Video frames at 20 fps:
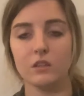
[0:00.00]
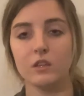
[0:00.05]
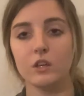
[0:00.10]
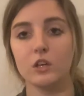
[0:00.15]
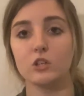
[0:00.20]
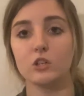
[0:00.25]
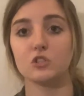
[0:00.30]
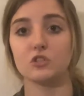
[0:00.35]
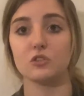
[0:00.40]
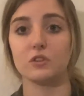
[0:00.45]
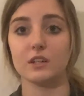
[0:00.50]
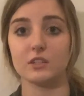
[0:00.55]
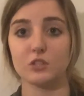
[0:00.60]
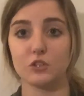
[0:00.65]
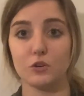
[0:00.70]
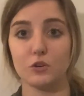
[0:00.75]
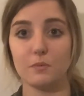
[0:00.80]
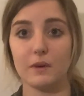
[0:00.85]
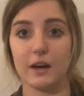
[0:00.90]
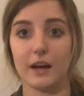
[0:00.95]
So let's go
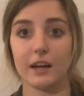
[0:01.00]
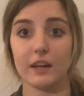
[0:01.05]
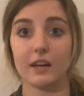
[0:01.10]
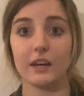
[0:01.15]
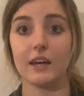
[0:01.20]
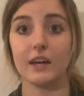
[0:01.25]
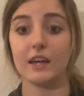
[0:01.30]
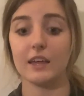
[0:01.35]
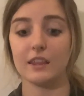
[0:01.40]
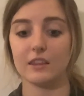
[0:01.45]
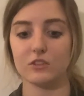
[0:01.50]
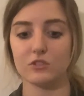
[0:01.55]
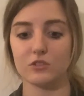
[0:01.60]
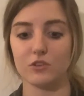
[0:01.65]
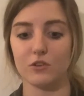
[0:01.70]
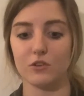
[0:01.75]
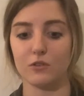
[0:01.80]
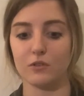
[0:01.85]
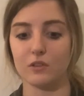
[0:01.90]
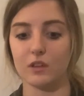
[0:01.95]
back. These are
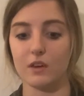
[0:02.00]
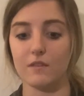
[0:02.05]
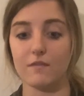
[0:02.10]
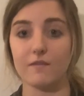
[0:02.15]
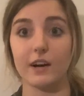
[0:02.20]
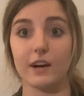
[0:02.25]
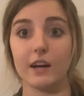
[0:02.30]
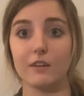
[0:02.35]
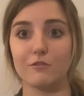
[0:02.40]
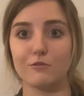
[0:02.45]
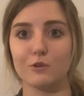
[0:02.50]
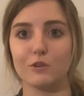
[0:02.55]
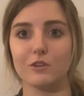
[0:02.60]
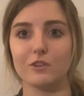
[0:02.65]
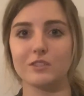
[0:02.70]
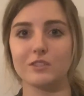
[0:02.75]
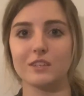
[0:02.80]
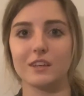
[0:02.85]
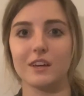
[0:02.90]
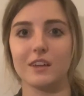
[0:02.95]
only 5
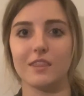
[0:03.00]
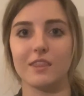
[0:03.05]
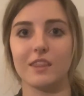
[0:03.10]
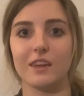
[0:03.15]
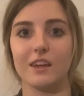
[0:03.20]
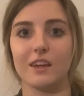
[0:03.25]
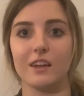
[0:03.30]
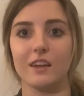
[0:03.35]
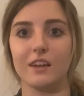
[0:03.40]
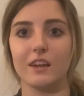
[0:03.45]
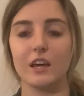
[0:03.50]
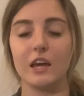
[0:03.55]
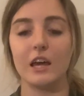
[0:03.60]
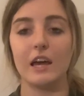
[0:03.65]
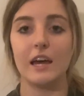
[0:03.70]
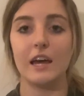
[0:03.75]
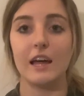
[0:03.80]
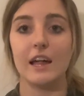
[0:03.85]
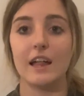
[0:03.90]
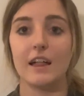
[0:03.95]
words, and then
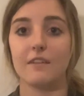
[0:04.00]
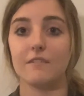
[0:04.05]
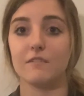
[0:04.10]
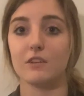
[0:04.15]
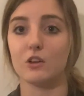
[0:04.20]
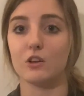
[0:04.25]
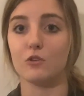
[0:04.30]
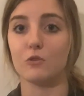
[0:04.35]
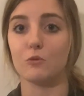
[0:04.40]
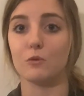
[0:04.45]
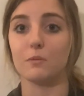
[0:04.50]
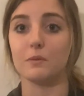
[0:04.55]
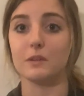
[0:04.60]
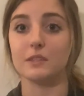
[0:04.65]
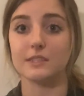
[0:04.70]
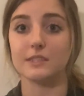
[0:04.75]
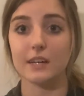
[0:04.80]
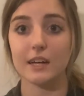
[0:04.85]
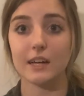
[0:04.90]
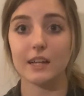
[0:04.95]
the video will be
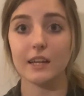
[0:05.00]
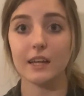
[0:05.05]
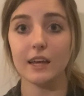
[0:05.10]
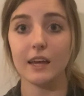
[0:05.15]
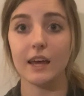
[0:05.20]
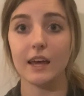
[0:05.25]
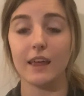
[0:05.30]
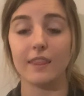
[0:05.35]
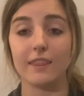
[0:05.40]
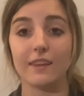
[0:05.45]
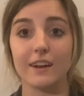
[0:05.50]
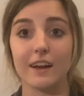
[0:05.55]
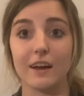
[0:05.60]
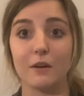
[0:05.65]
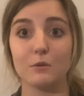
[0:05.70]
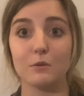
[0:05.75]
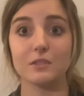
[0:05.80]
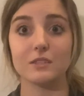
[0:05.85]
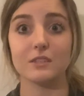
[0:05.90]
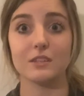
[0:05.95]
done, and then I will
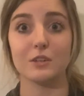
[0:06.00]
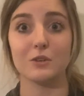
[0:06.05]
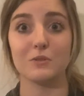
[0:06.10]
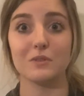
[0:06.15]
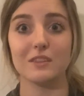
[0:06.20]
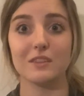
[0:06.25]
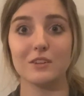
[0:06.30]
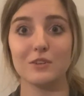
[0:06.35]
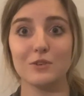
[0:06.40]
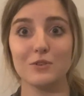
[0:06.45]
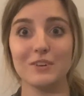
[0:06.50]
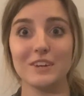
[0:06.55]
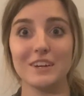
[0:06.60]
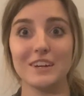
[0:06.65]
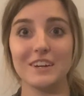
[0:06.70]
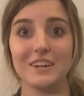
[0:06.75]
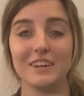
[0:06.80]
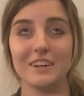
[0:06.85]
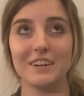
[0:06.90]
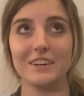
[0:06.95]
see you in the new
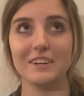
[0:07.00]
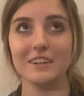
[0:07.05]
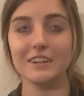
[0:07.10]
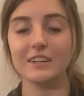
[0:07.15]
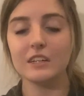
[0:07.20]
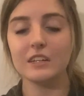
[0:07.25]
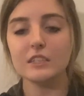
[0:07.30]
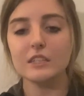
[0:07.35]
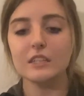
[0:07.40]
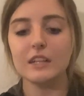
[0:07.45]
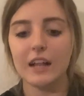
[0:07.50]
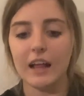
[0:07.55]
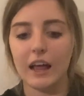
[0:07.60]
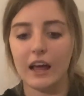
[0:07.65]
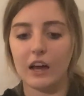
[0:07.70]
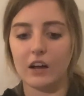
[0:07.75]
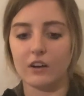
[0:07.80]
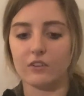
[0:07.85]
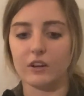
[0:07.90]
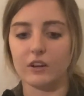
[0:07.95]
year.
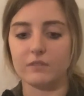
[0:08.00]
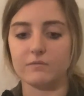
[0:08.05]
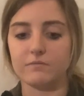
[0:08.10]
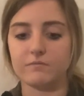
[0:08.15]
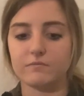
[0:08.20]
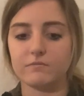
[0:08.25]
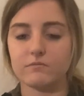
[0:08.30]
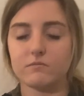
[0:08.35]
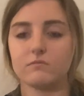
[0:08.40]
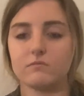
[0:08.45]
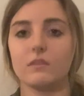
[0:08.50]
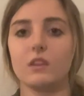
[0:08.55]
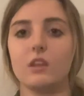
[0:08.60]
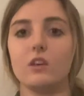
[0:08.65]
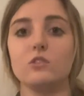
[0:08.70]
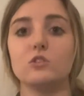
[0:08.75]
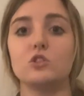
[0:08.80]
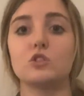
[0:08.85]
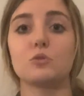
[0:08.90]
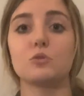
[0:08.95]
All right.
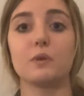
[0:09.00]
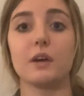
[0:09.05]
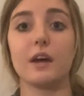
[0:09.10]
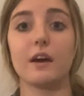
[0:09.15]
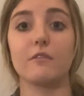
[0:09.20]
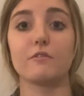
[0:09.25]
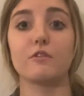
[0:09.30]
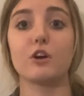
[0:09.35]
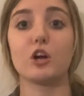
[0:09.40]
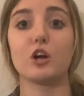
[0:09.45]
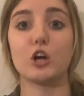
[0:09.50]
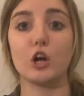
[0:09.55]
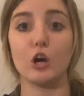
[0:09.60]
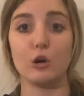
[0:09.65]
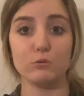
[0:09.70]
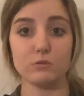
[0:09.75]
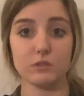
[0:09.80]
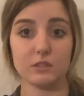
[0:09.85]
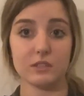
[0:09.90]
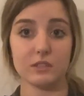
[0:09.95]
So we have
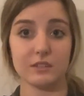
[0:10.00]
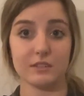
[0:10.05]
coat,